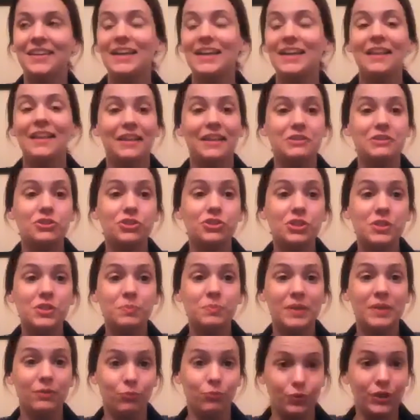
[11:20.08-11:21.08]
let's just
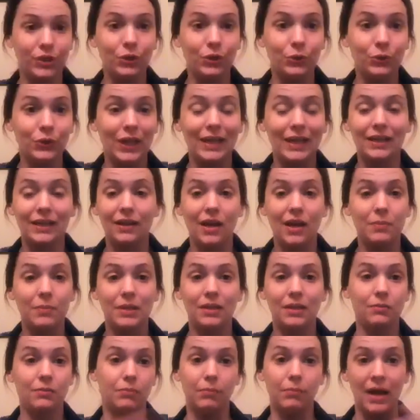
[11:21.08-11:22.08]
be real. Like,
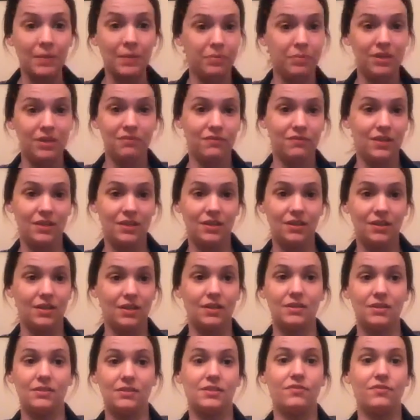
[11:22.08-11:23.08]
my PV
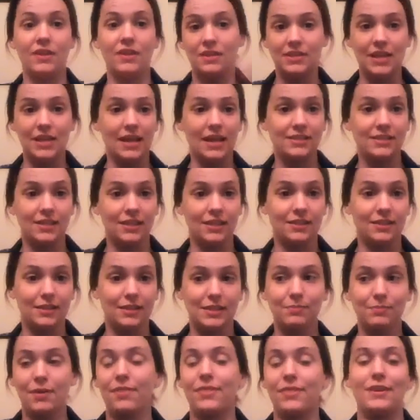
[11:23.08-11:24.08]
is fantastic
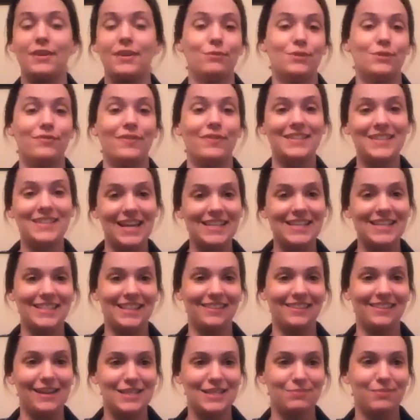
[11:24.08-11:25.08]
this month, and it was
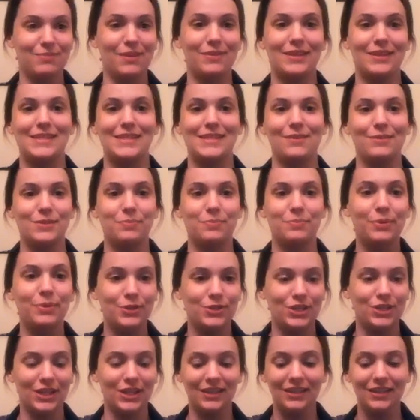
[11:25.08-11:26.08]
fantastic last month because I was
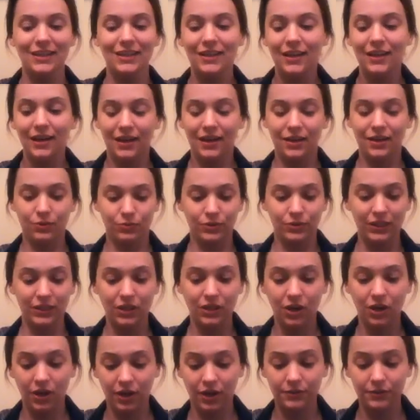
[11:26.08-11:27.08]
pushing really
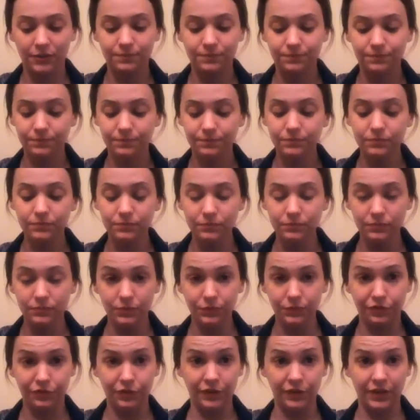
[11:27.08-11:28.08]
hard
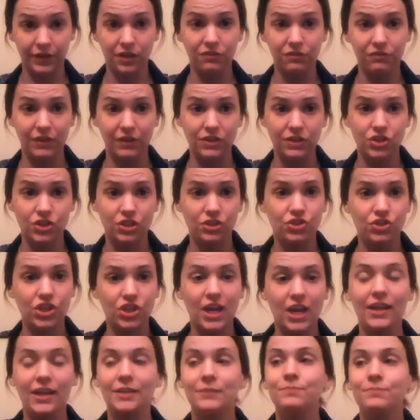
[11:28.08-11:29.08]
for the convention
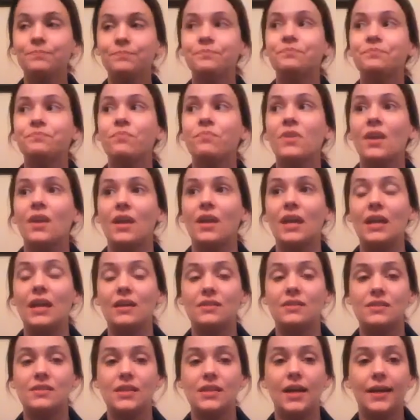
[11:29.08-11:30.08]
check.
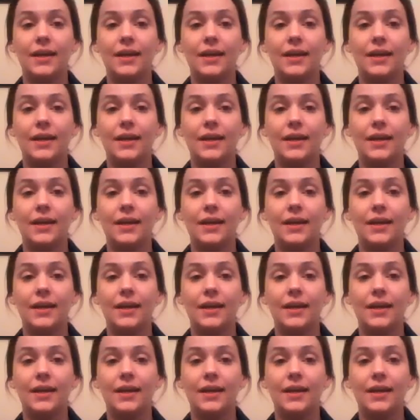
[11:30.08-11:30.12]
And,